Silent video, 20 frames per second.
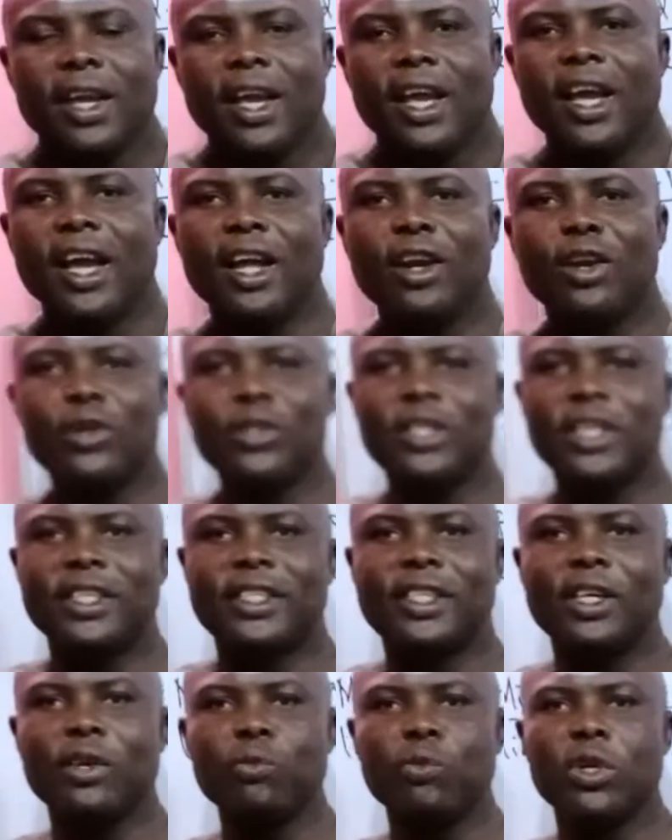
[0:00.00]
Hello,
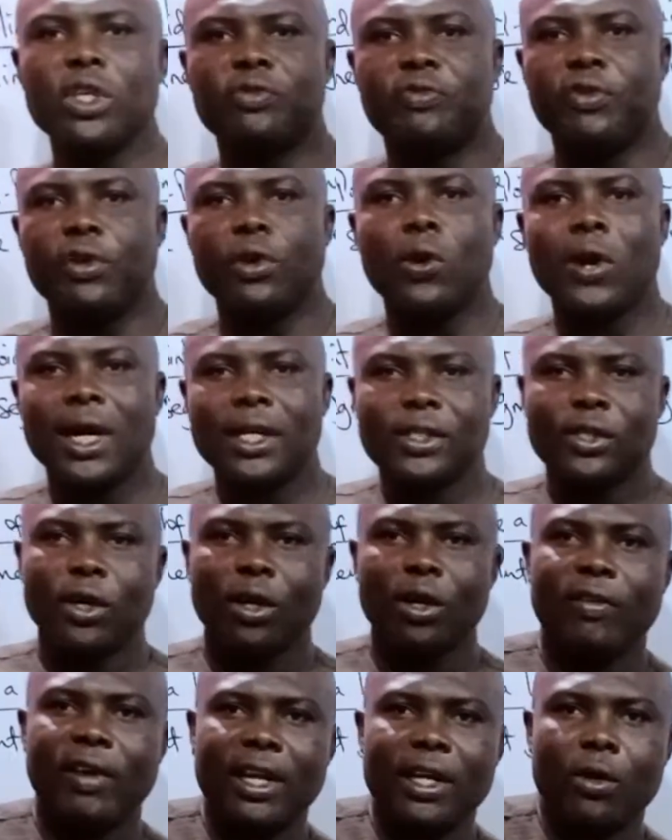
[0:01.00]
distinguished viewers all
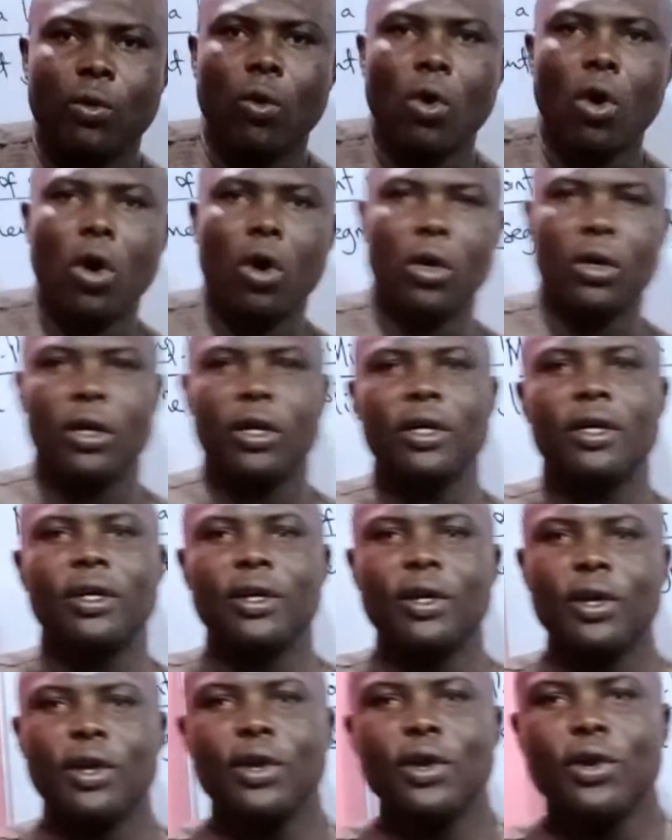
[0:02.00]
over the world.
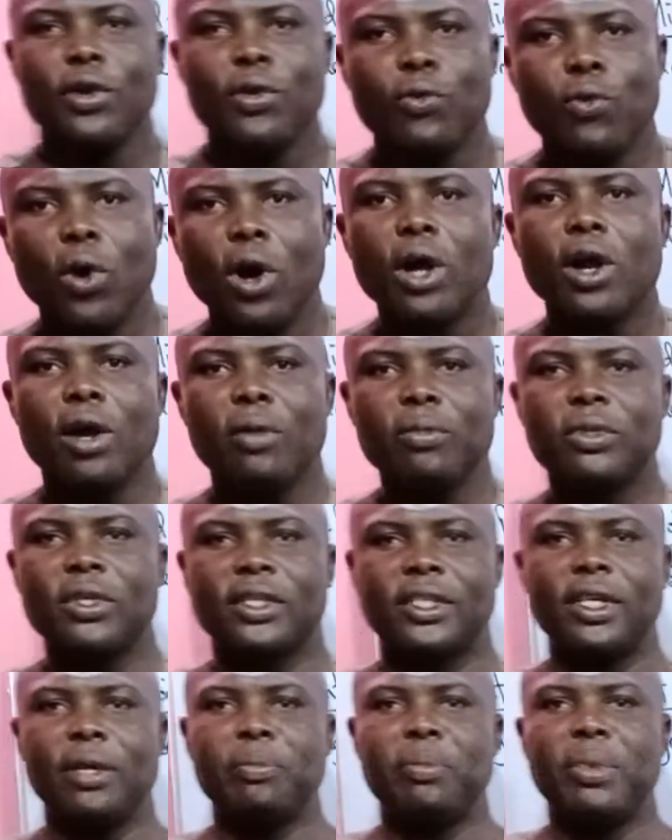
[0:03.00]
Welcome to
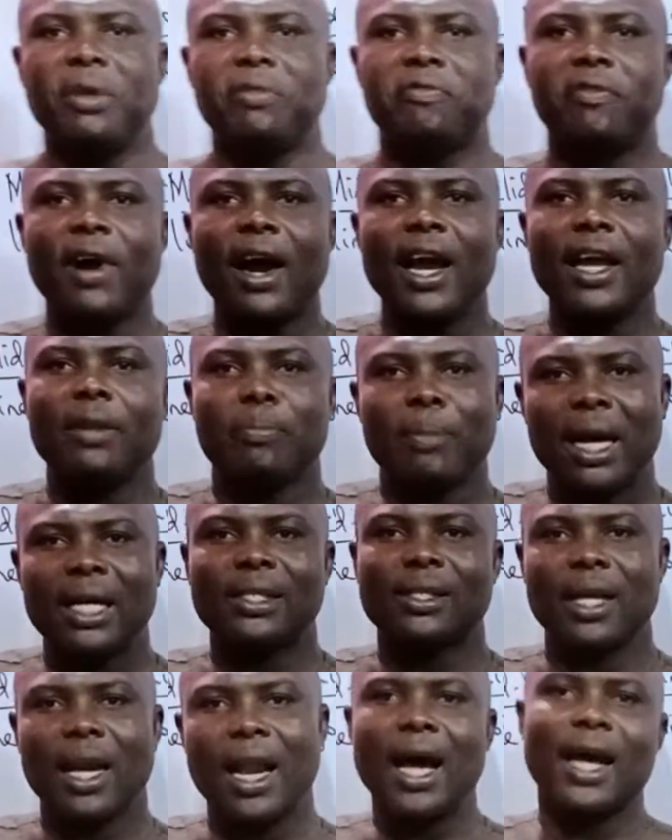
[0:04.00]
Simplified Maths
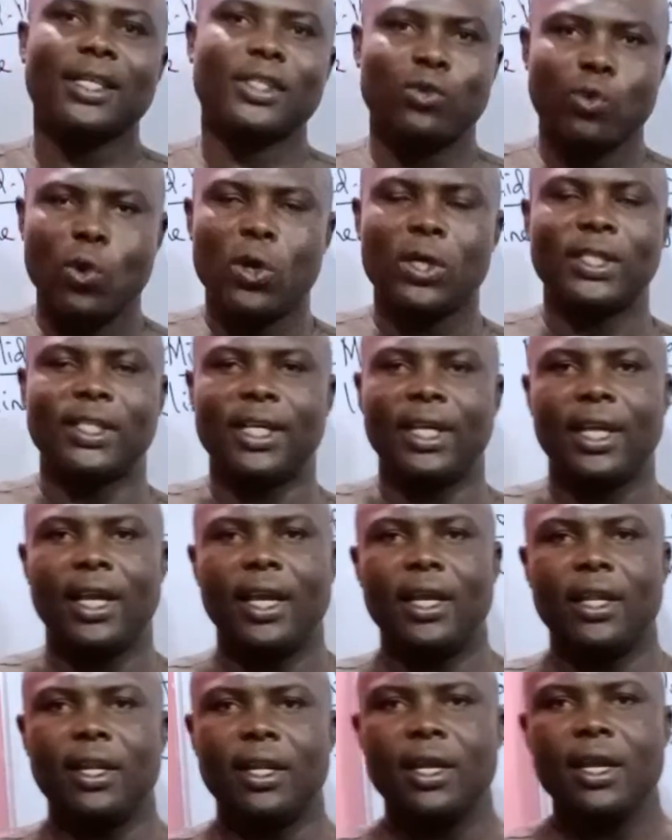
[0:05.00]
class once
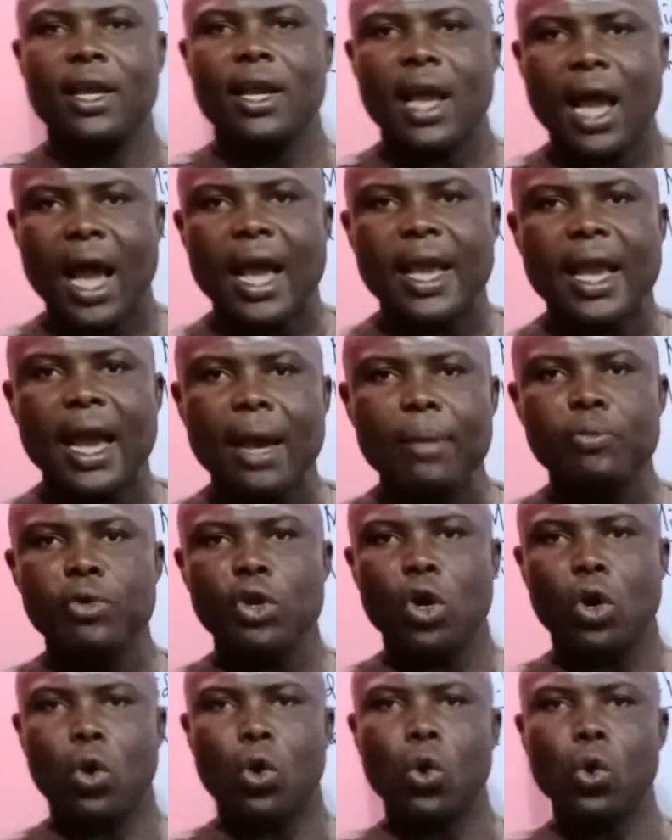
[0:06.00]
again. I am
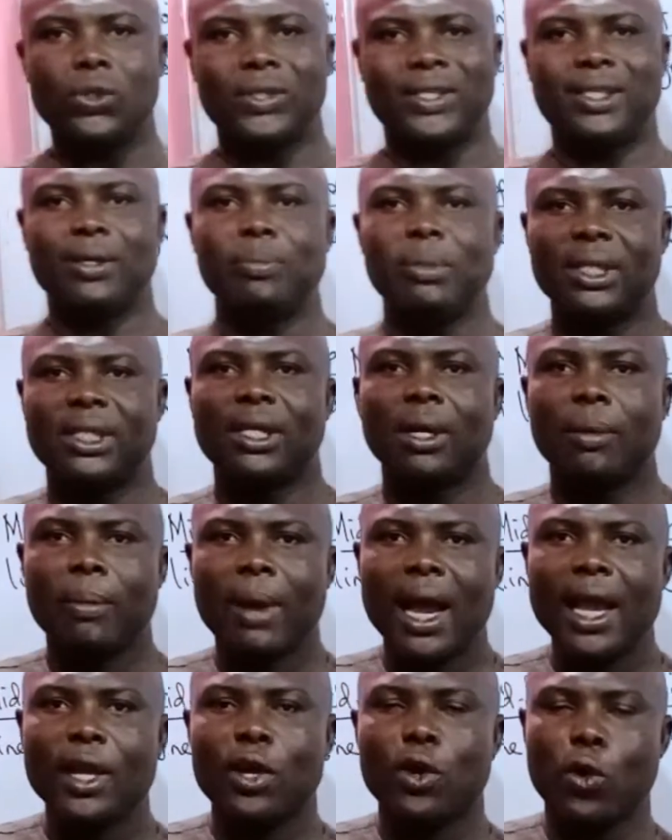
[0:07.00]
your host, Mr.
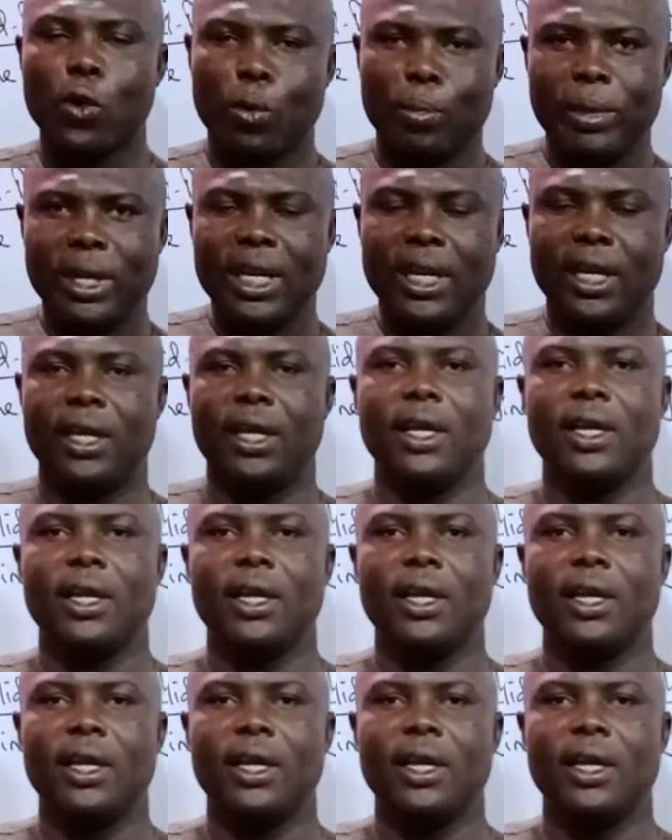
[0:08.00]
Mike Omini,